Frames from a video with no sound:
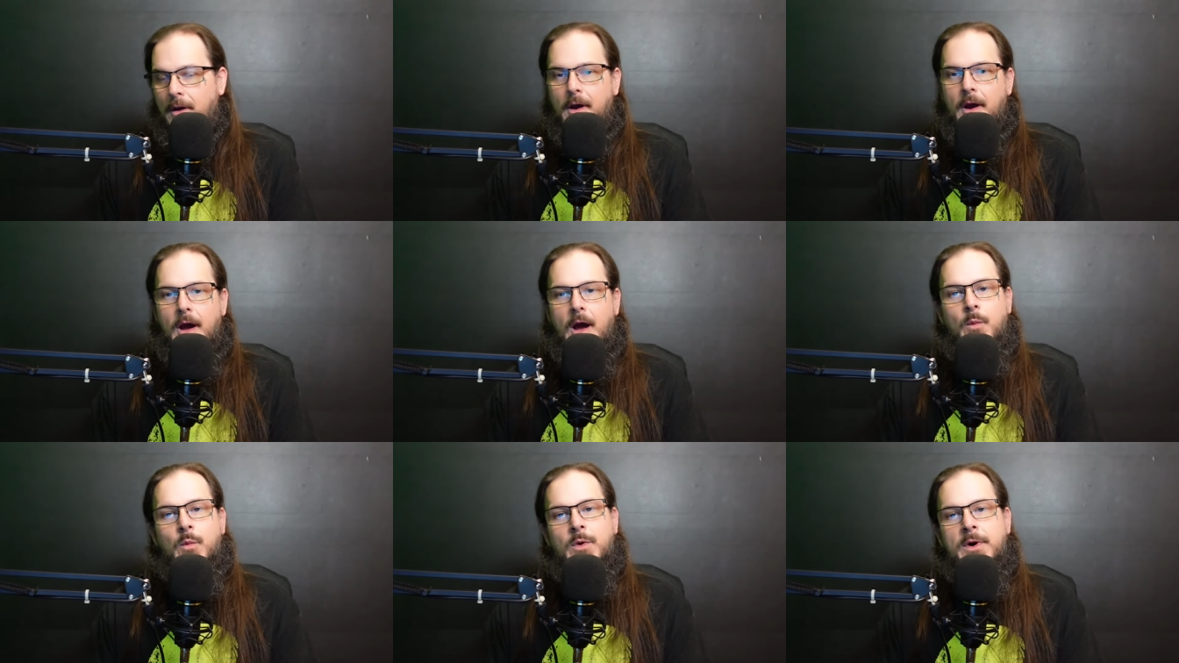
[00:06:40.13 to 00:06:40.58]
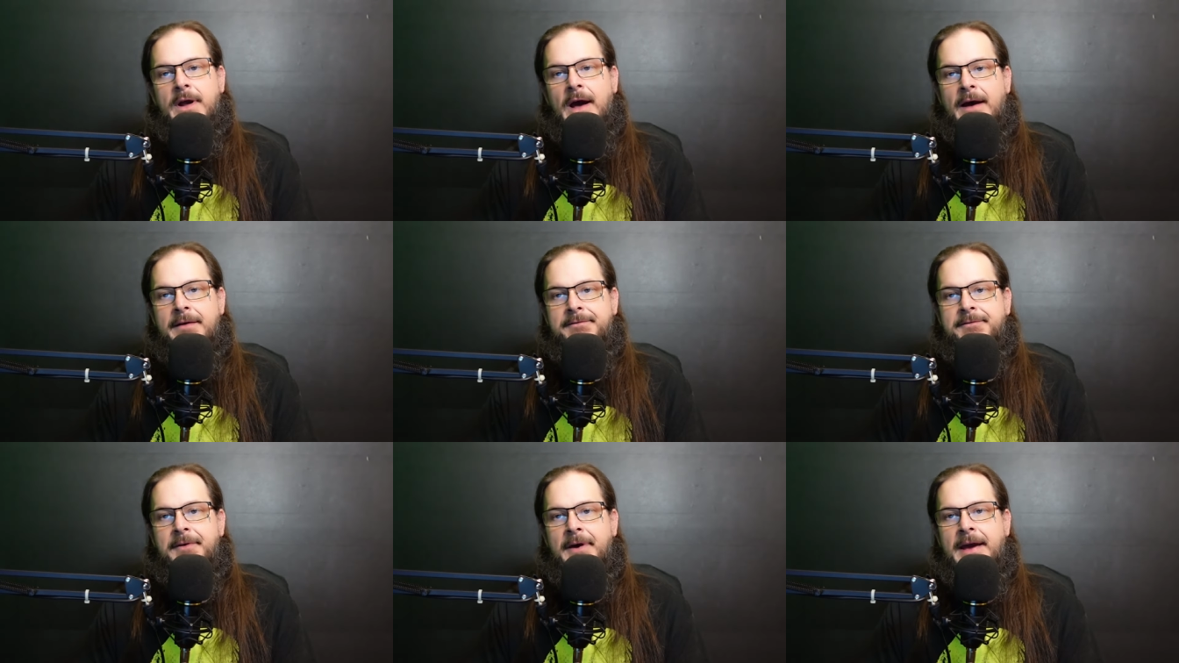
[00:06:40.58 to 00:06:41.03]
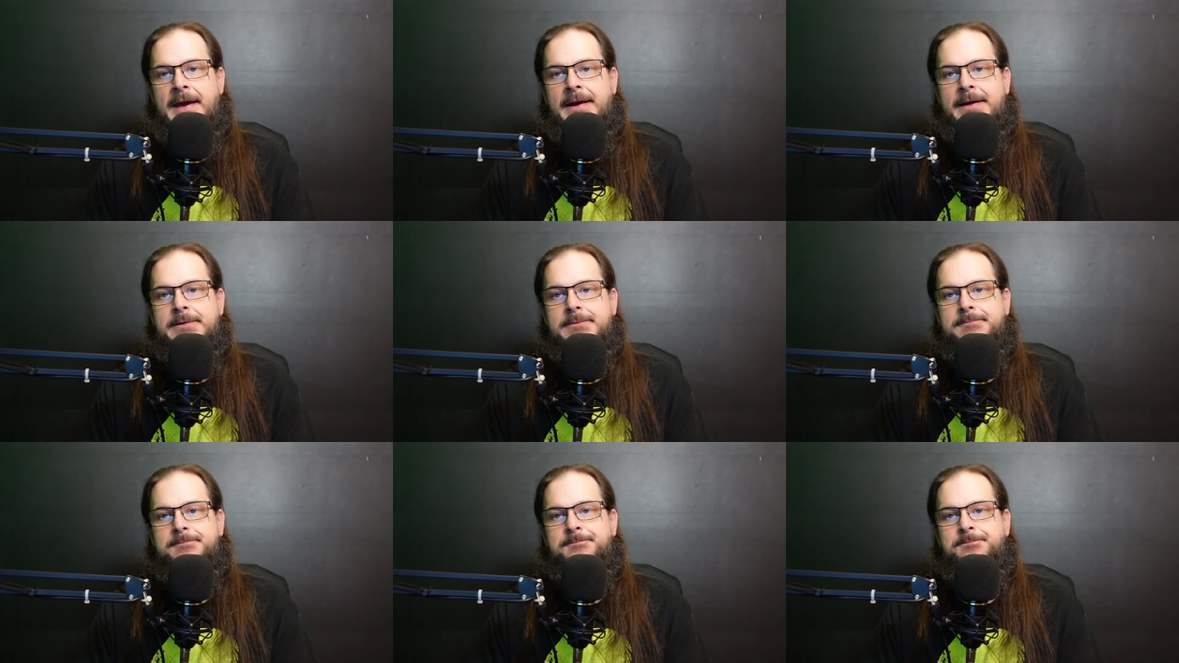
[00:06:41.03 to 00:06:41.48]
And we're not fake
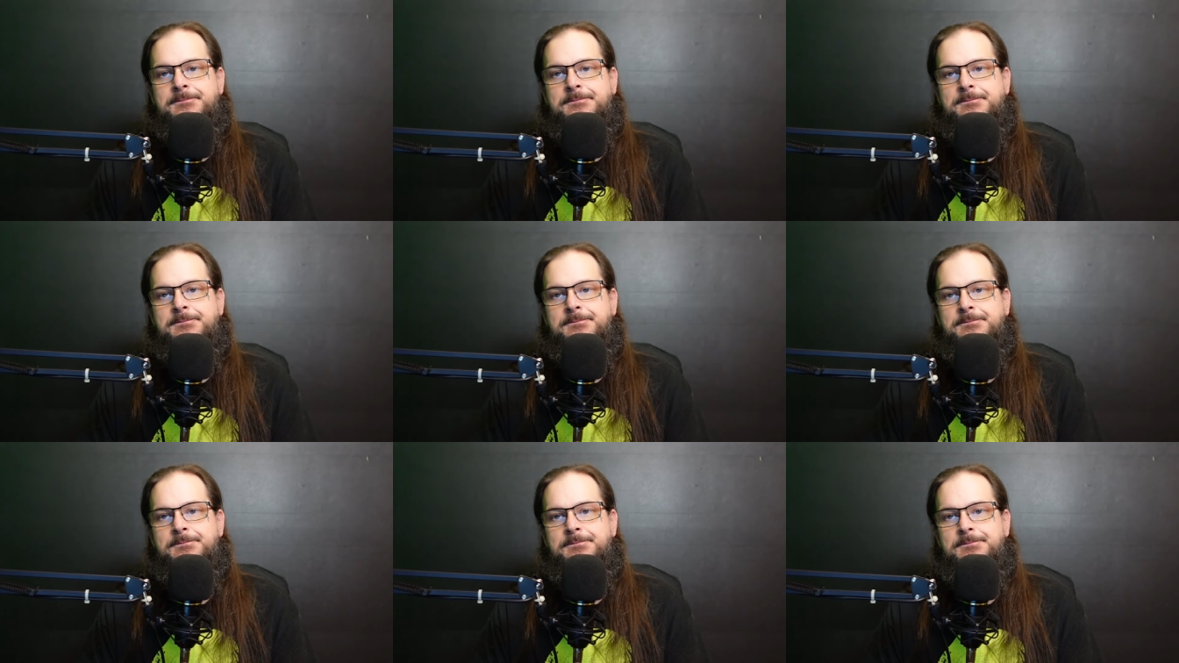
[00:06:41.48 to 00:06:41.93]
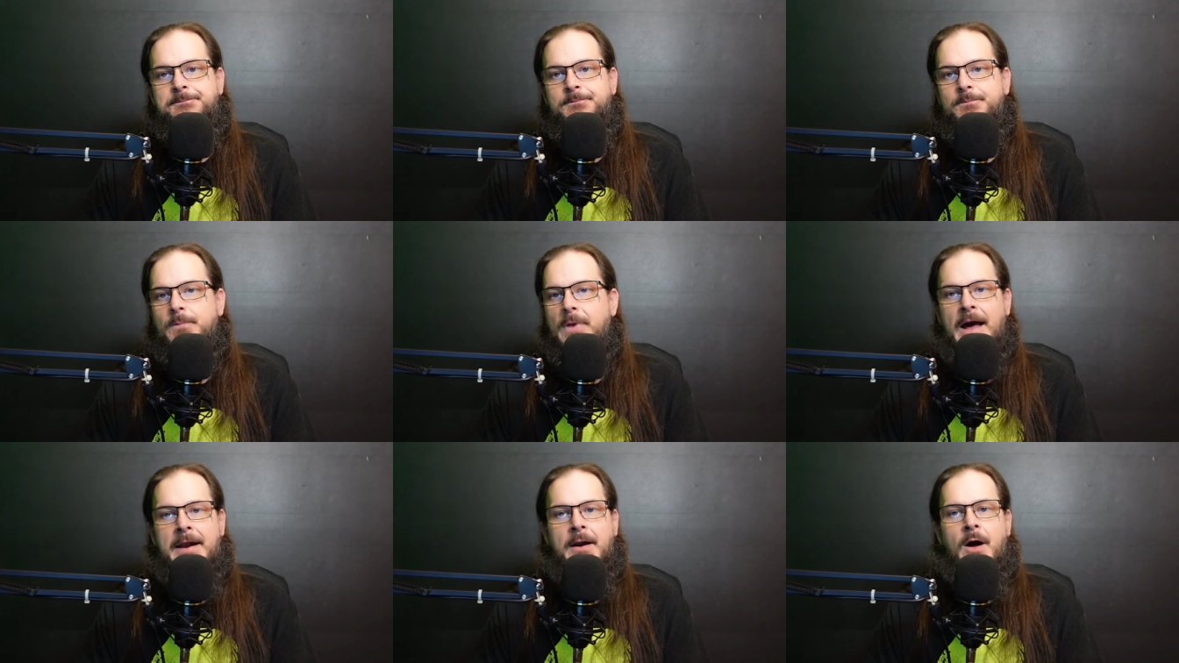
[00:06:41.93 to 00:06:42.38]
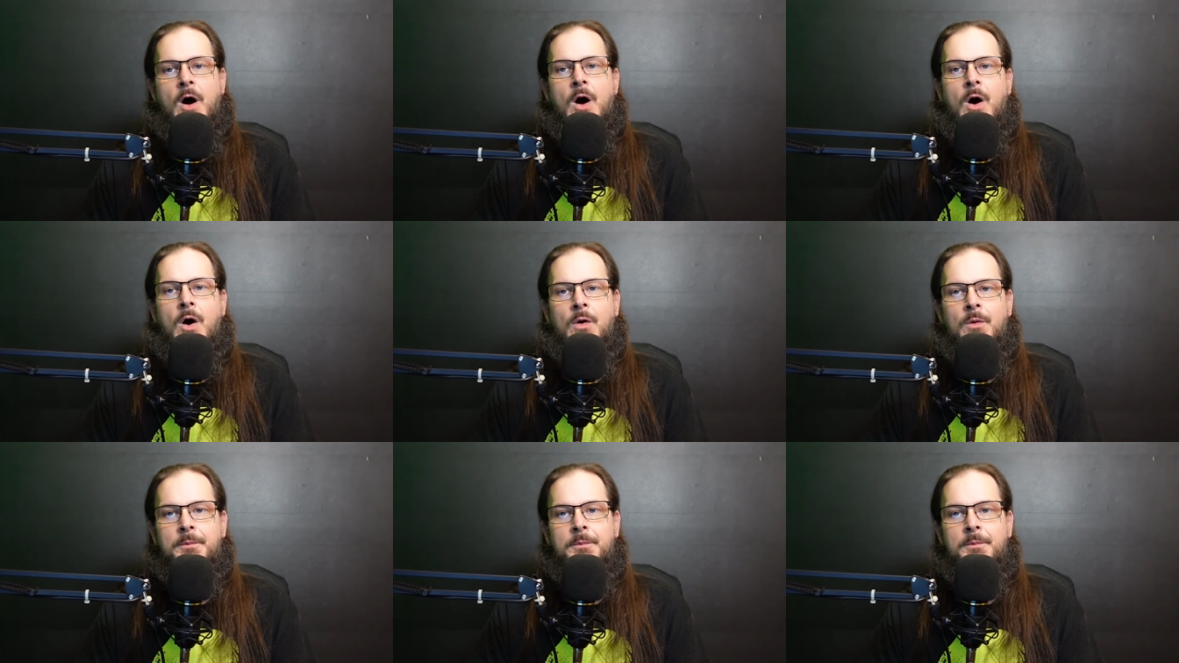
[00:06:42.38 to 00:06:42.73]
at all.